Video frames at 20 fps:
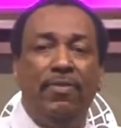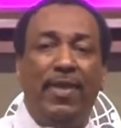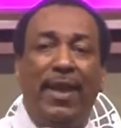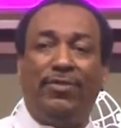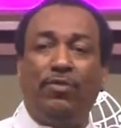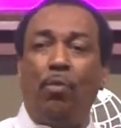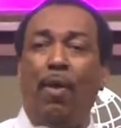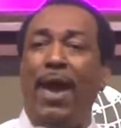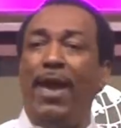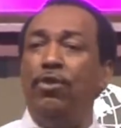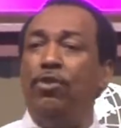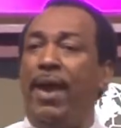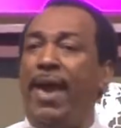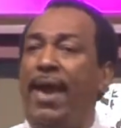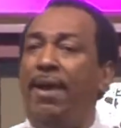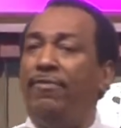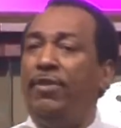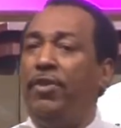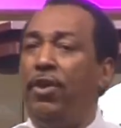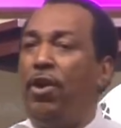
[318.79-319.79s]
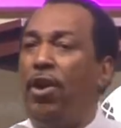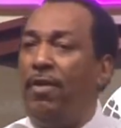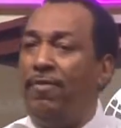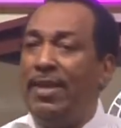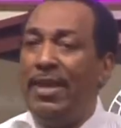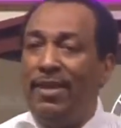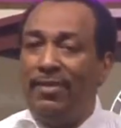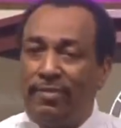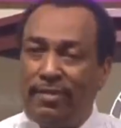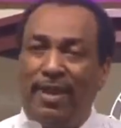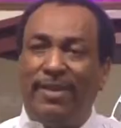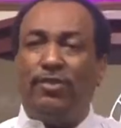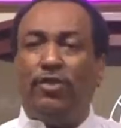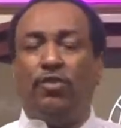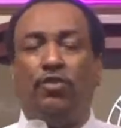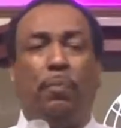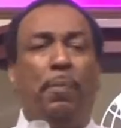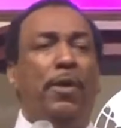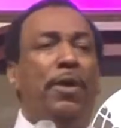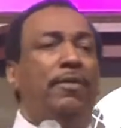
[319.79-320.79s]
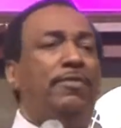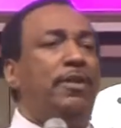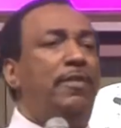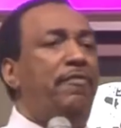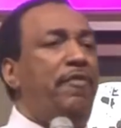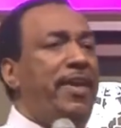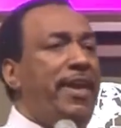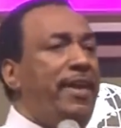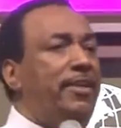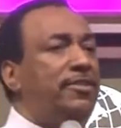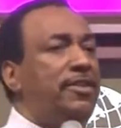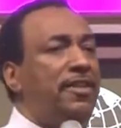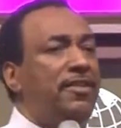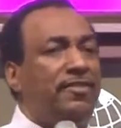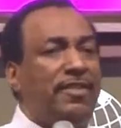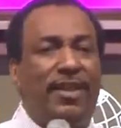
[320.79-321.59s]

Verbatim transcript: That's why you have in the earth such a spirit of division,